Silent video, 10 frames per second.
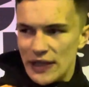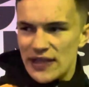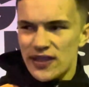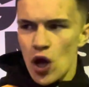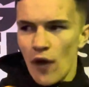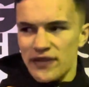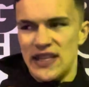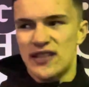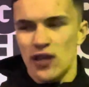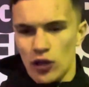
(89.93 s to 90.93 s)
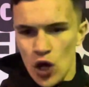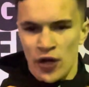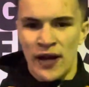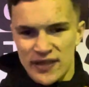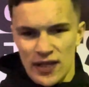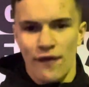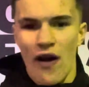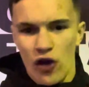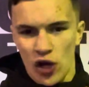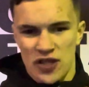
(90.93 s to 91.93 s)
He's still learning, still very
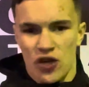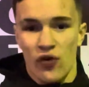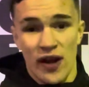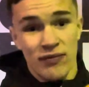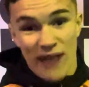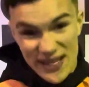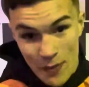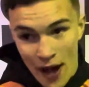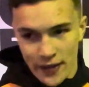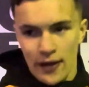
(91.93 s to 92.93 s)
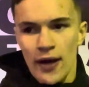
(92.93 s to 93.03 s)
early in his career, as am I.